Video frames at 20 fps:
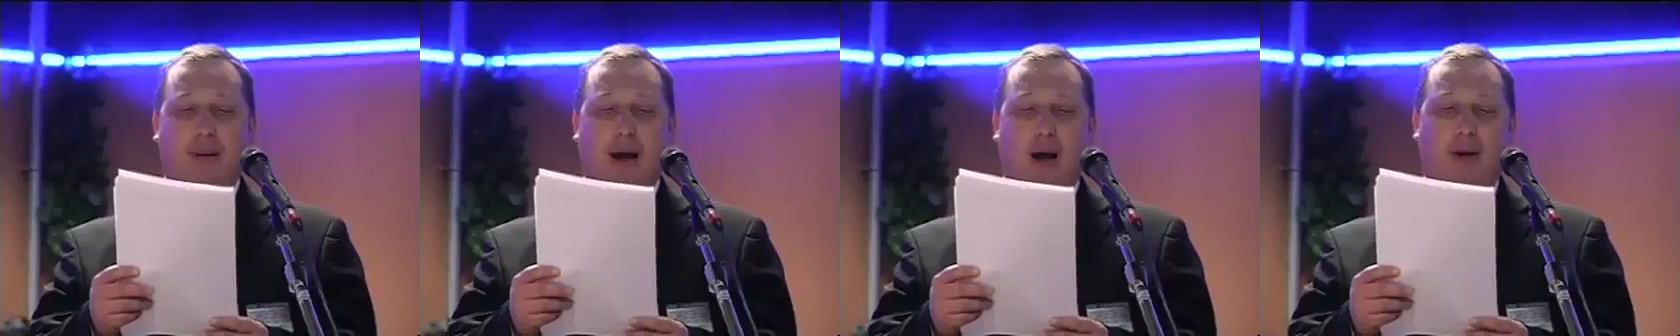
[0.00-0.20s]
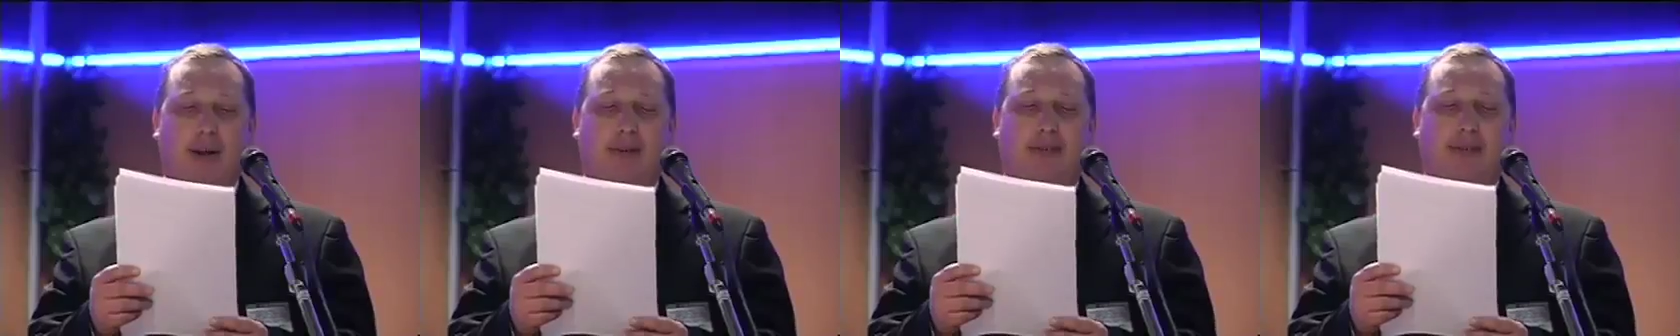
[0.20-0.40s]

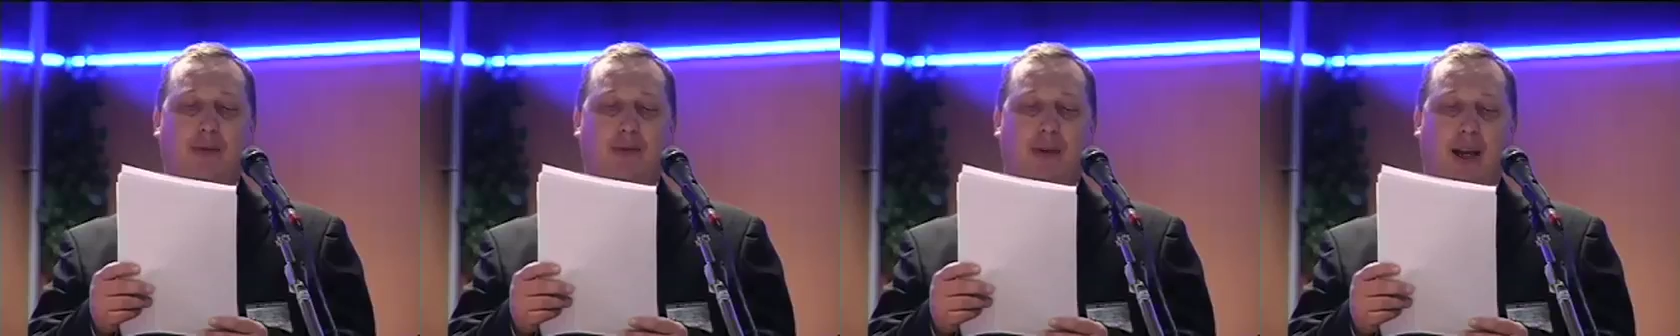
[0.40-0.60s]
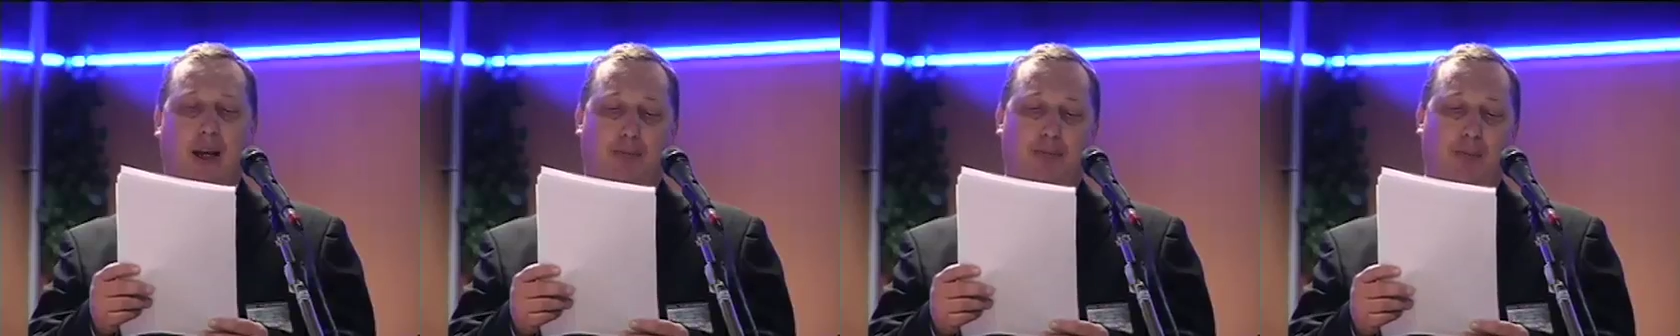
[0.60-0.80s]
about its
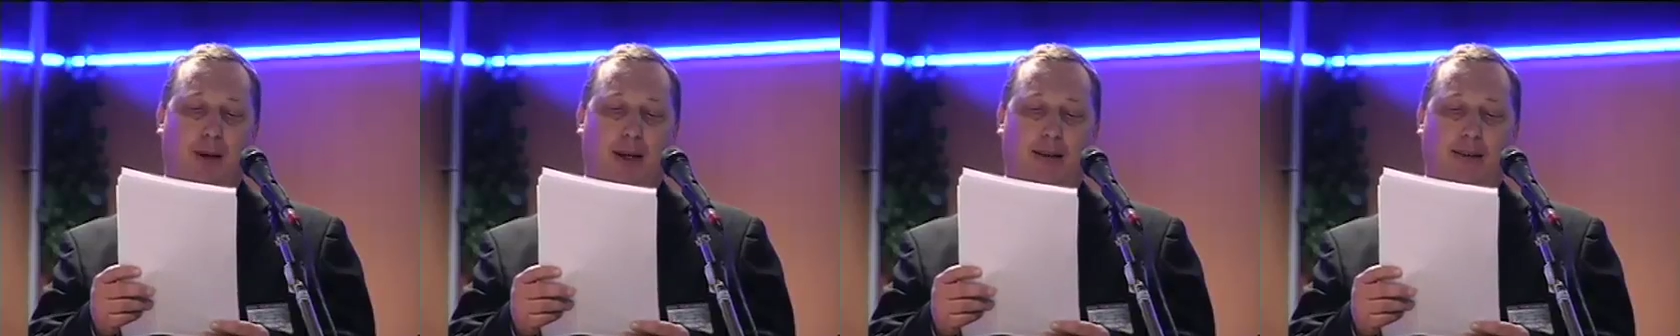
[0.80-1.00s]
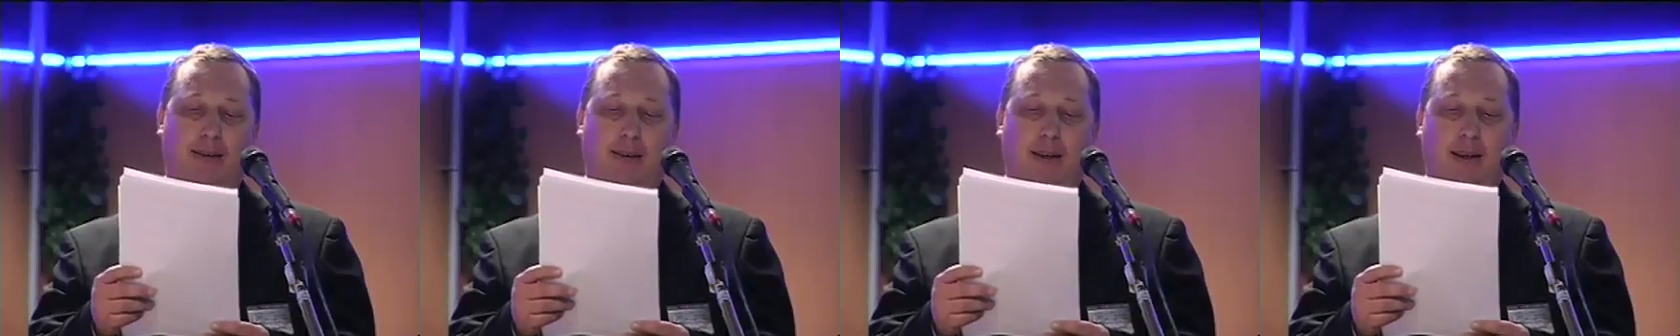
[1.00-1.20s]

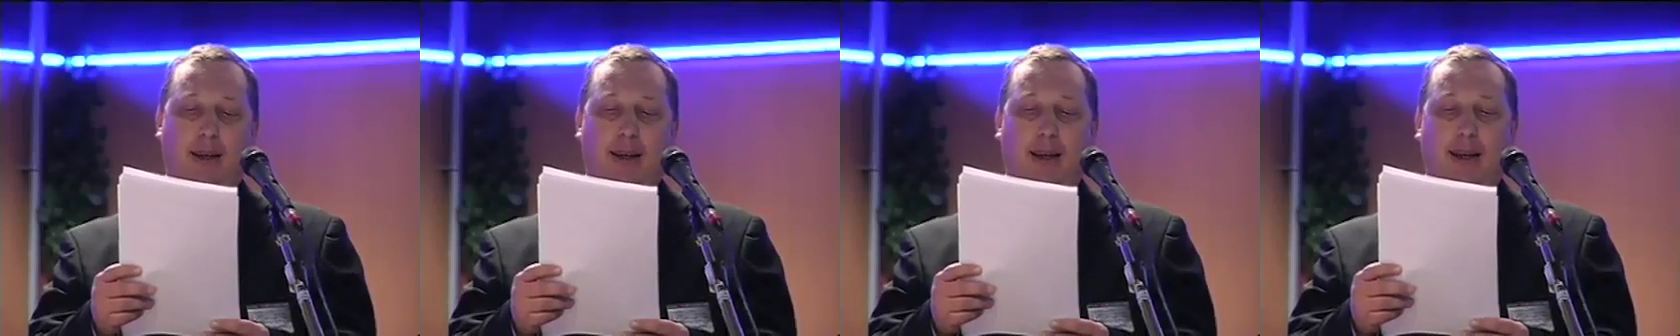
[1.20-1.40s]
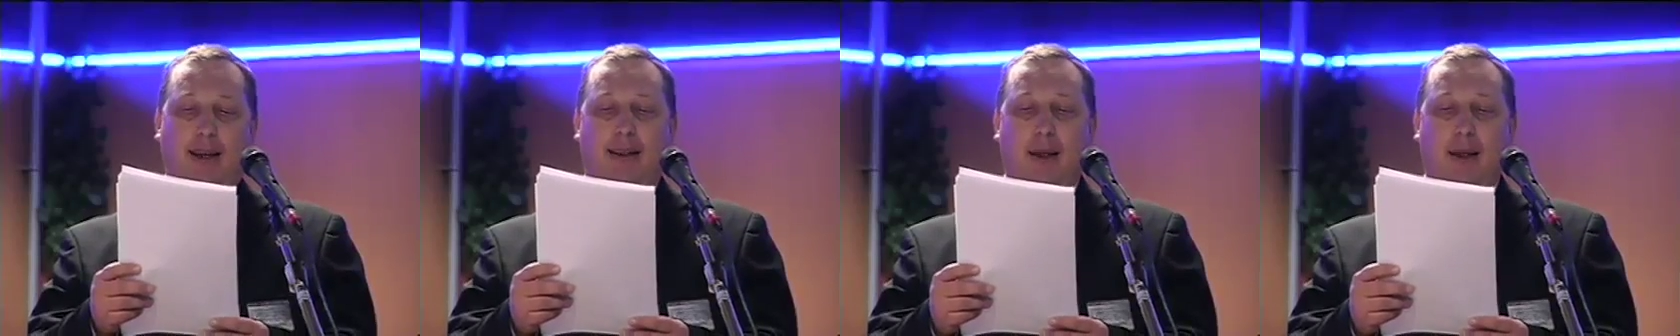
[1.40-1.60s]
development.
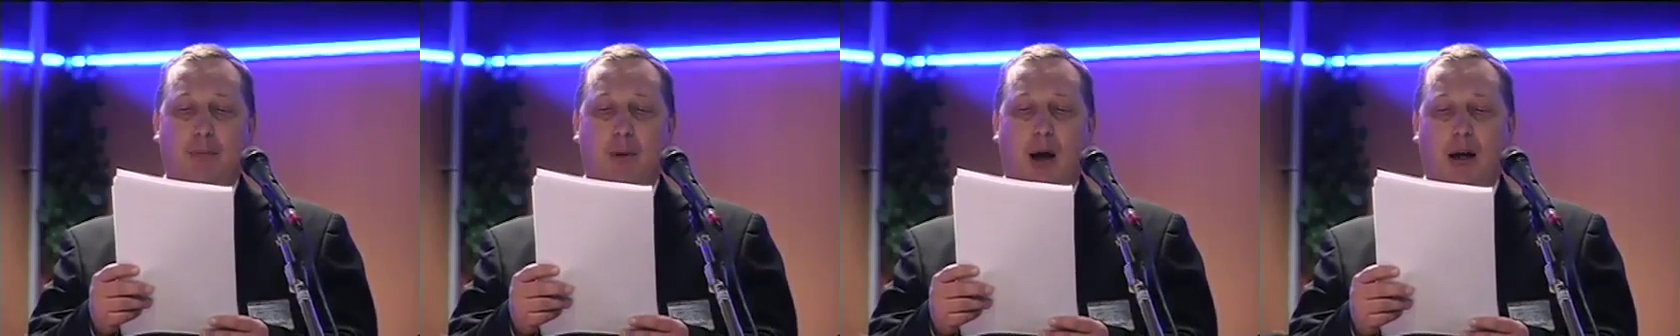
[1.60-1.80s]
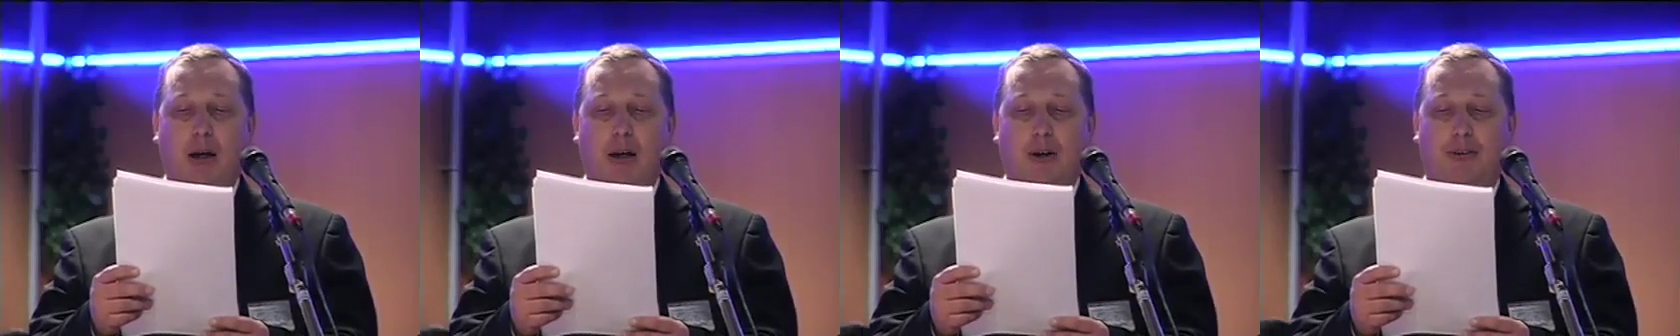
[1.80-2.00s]

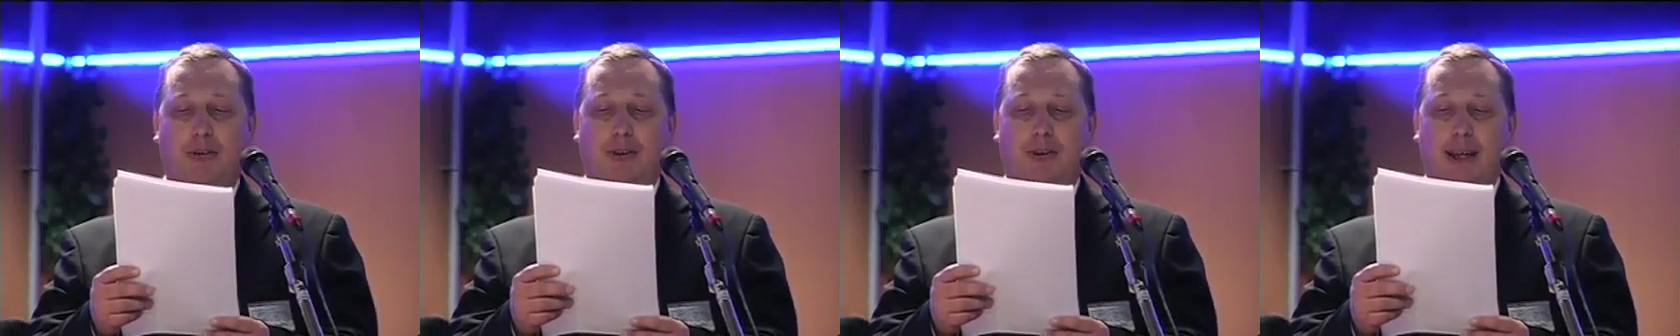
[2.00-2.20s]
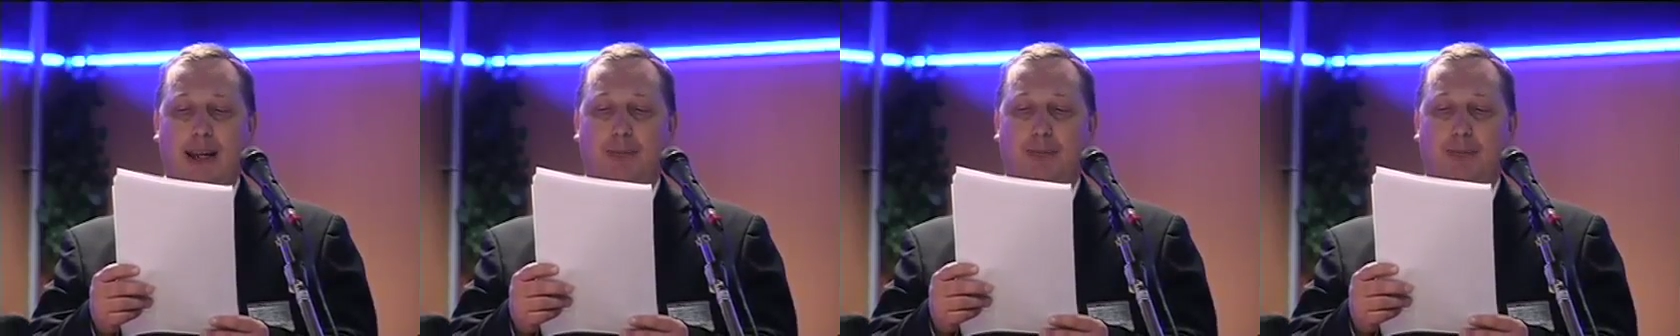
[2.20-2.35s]
Democracy